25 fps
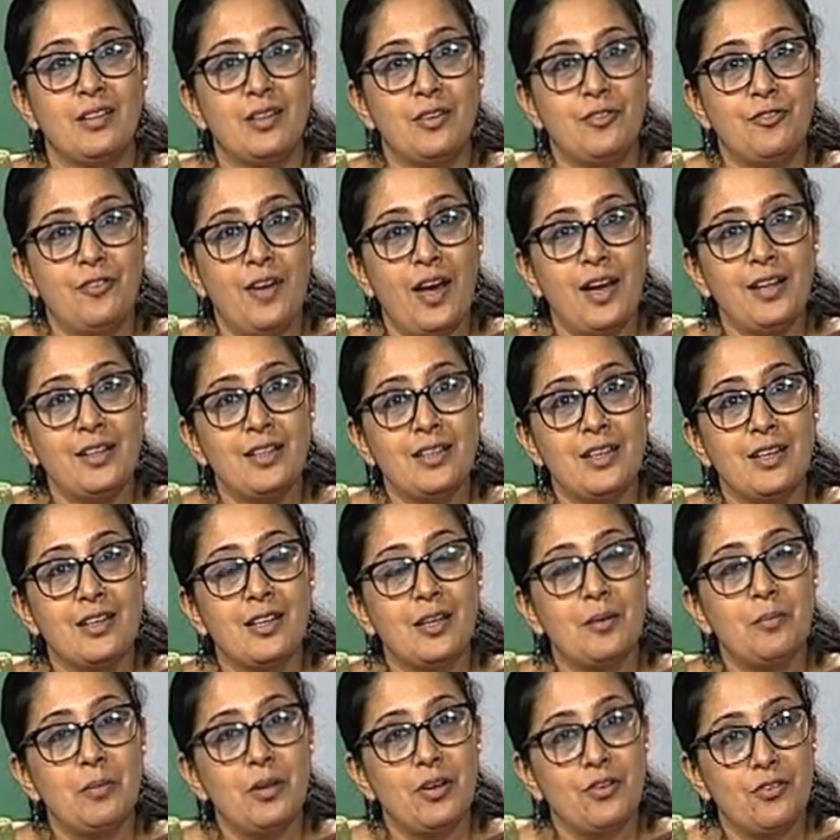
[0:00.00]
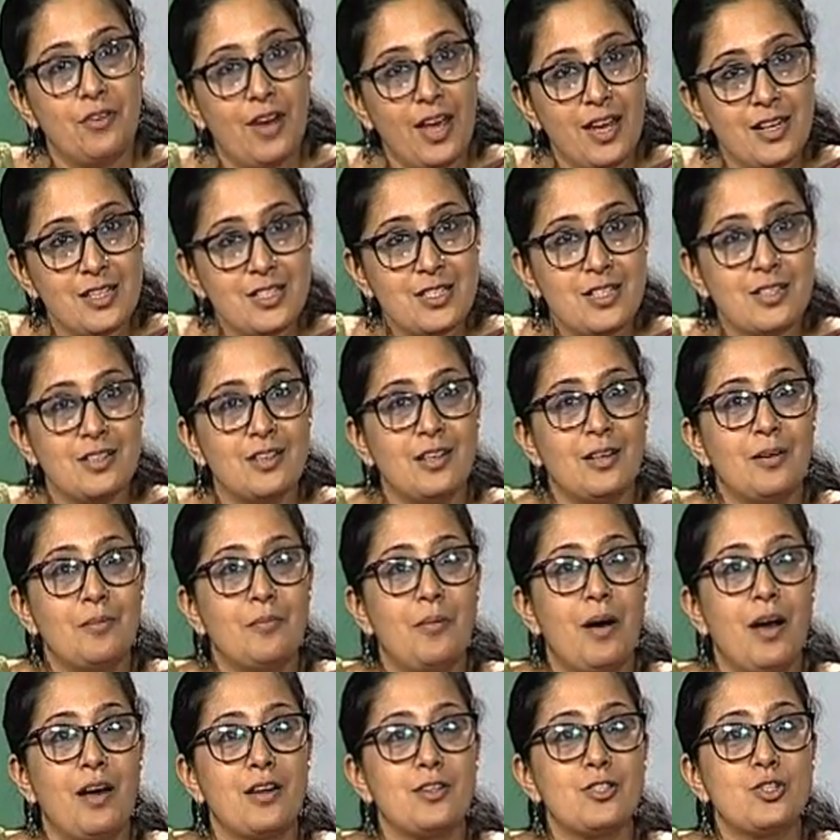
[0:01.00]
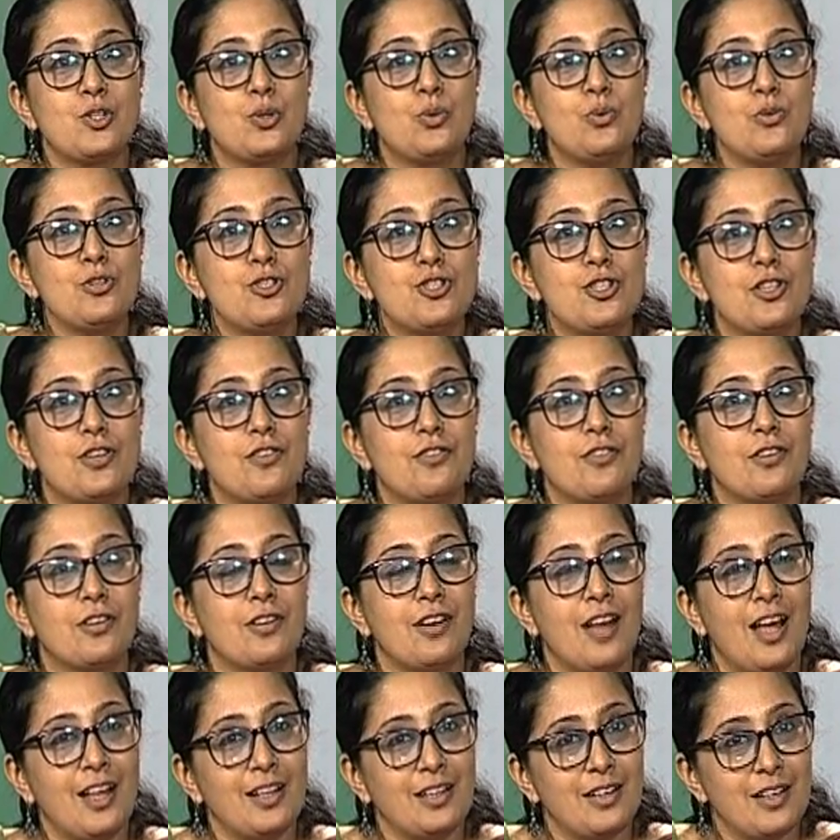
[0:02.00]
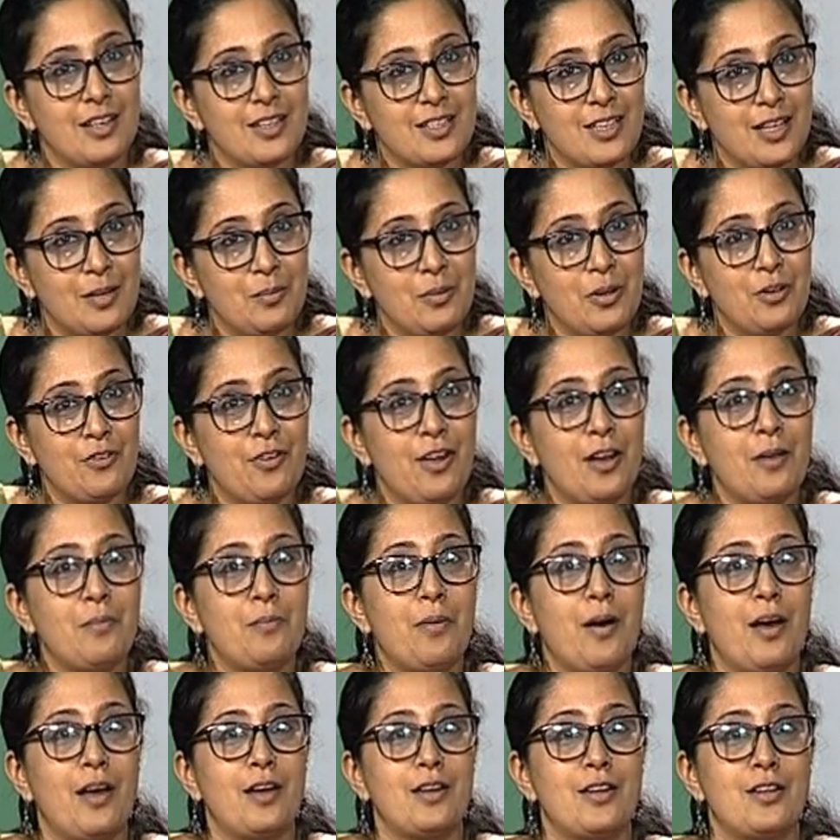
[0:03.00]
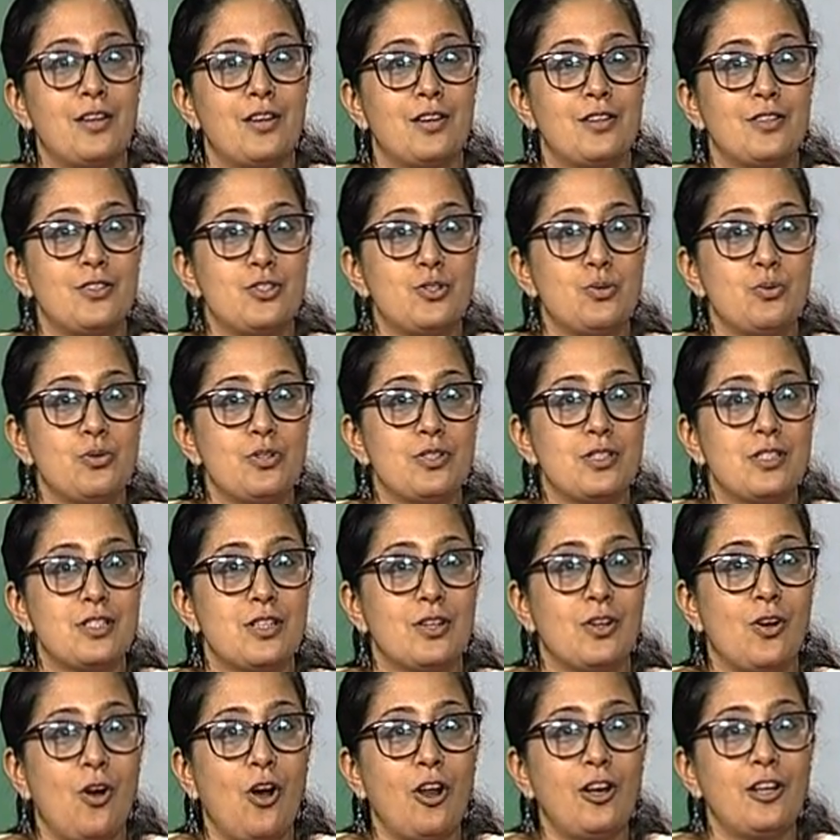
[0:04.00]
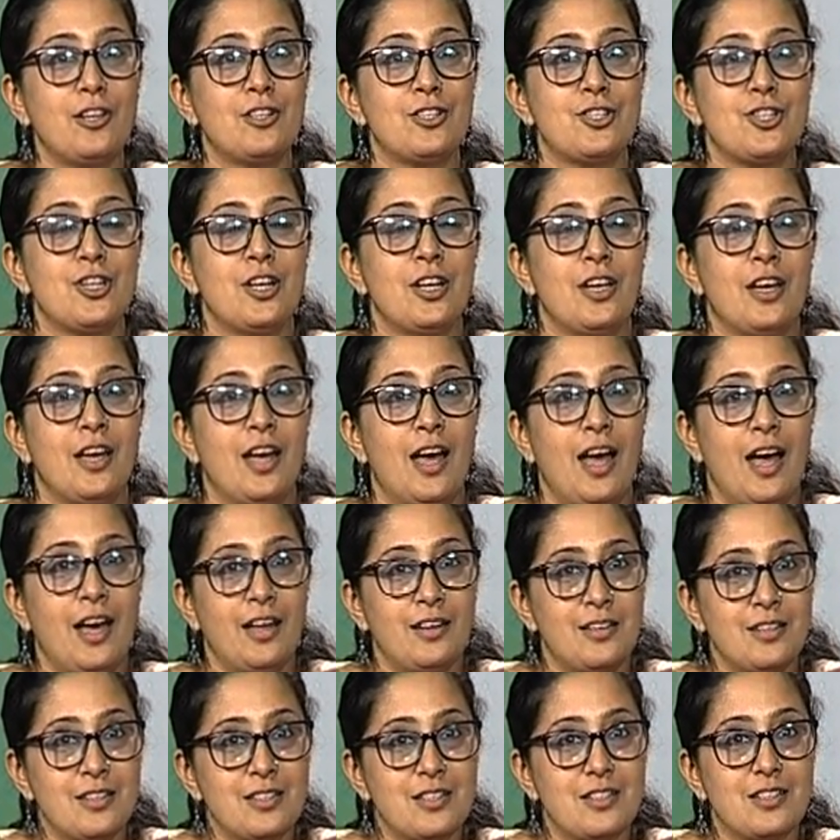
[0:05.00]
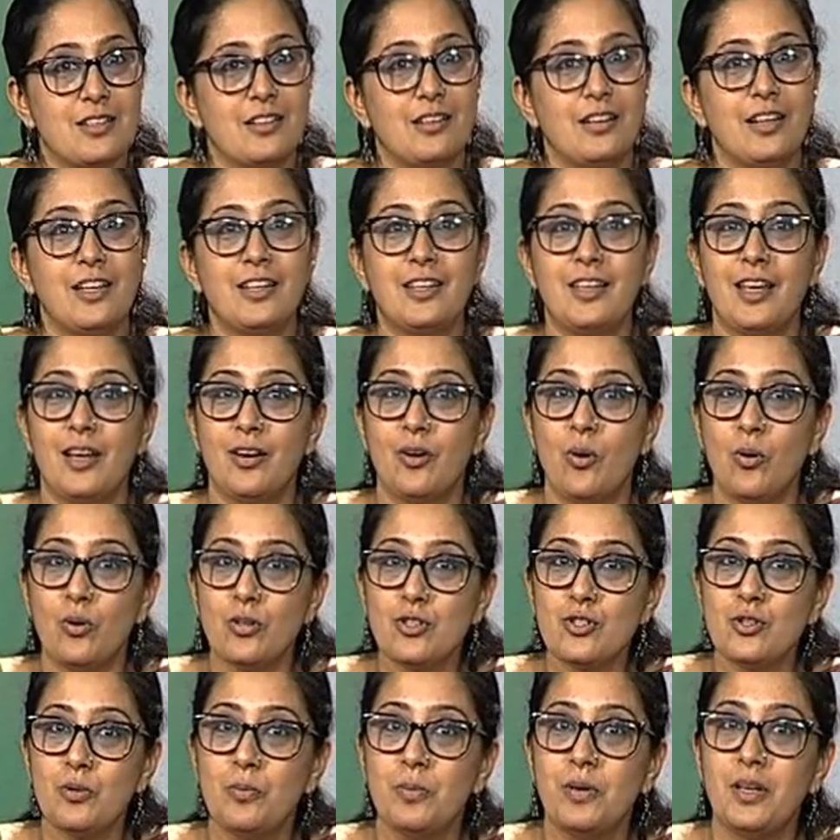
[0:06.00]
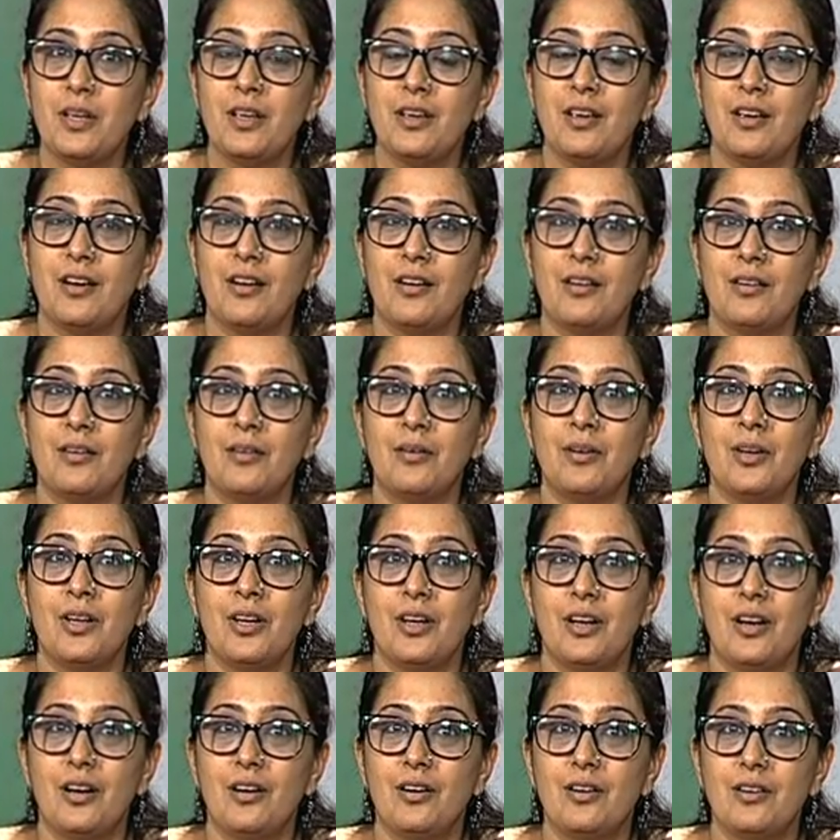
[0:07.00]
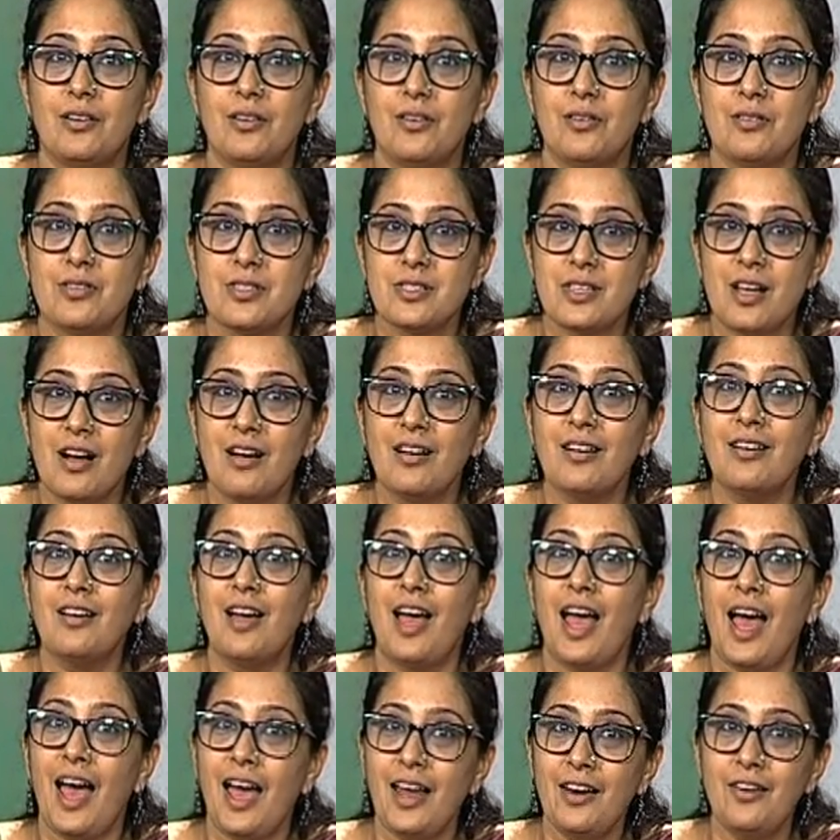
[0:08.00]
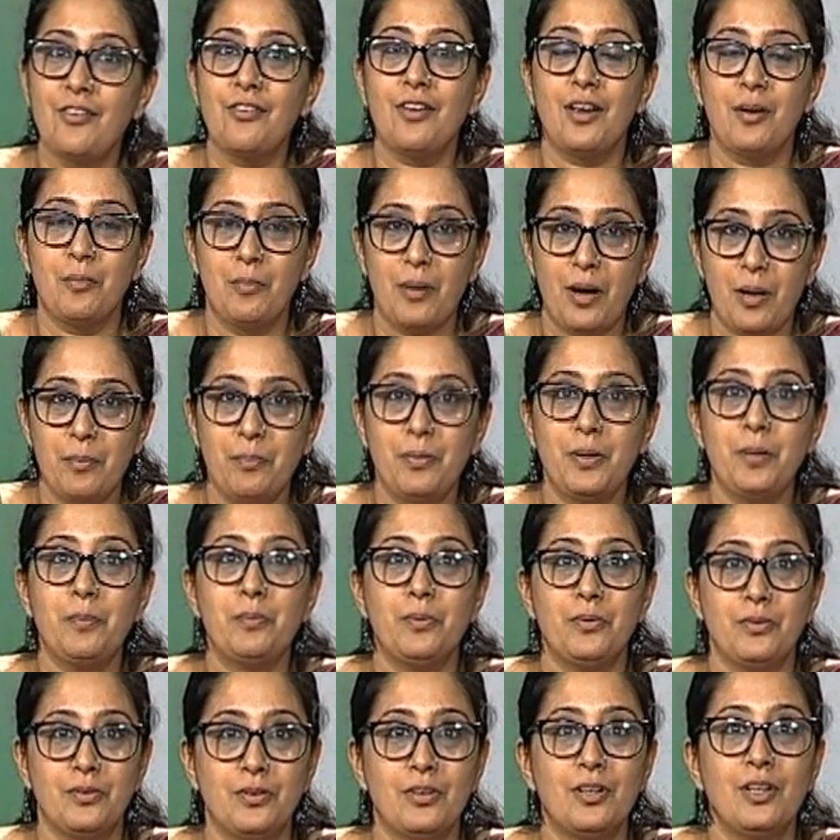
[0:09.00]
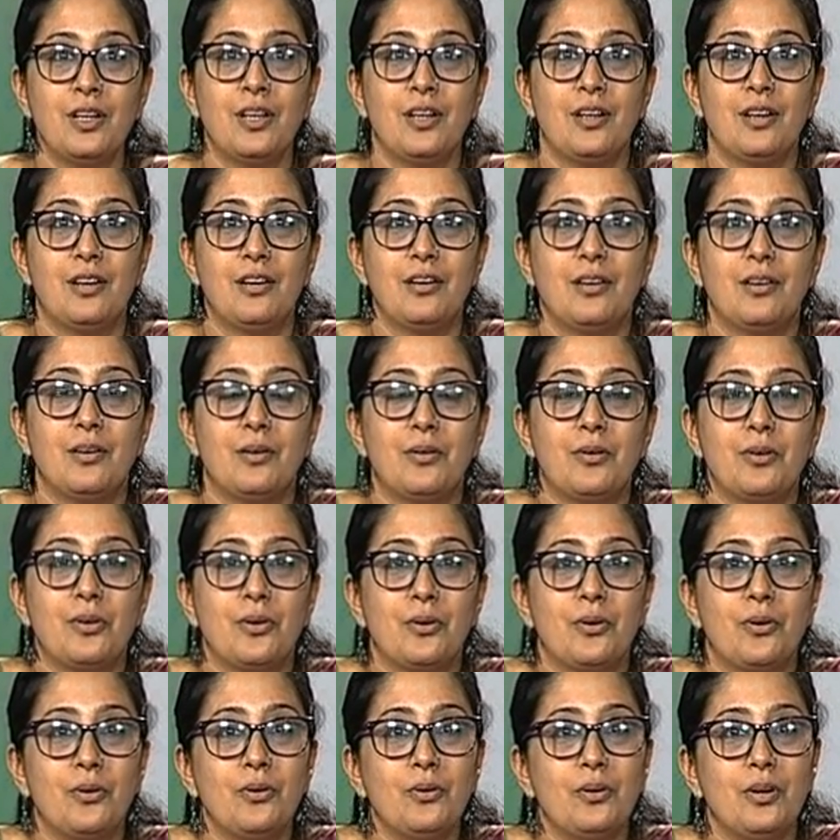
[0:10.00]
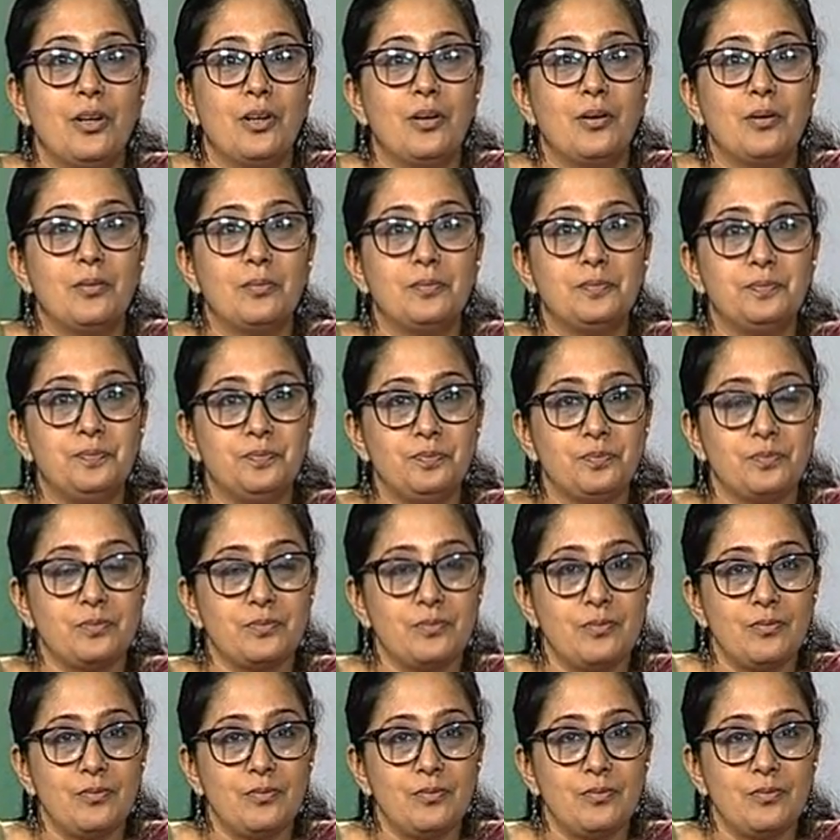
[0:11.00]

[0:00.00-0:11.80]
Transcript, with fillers: the fact that it can be read by school children and it can be read by uh, students in college and uh, it can also be uh, uh sung and read by people uh, you know um,